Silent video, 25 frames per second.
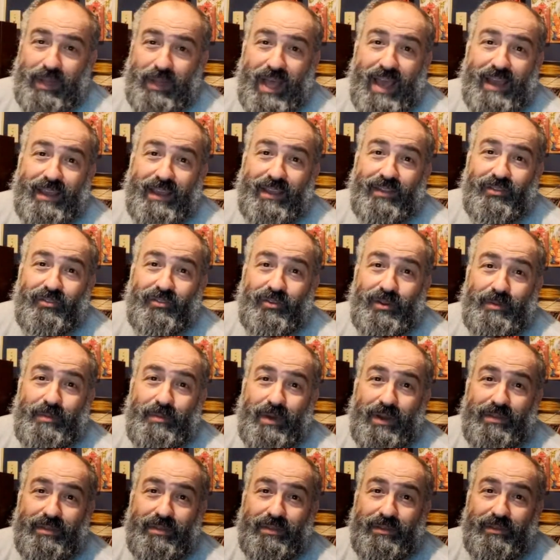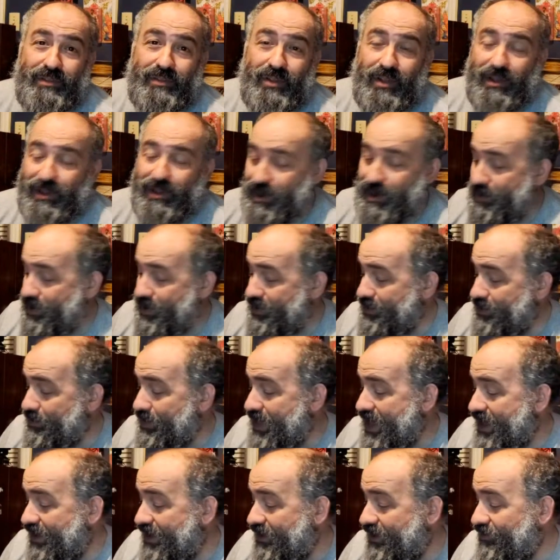Black History Month, talking about the
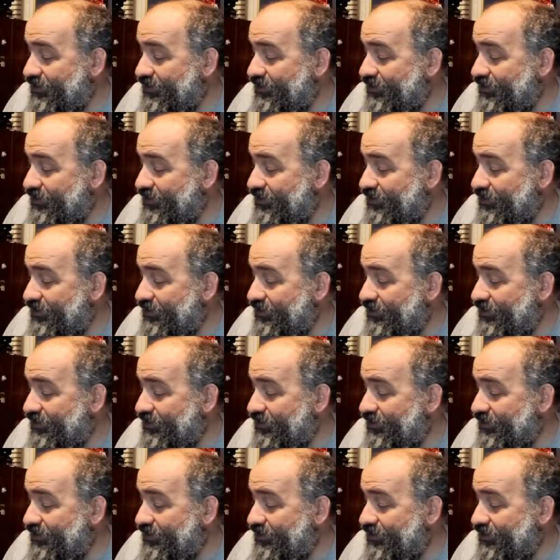Black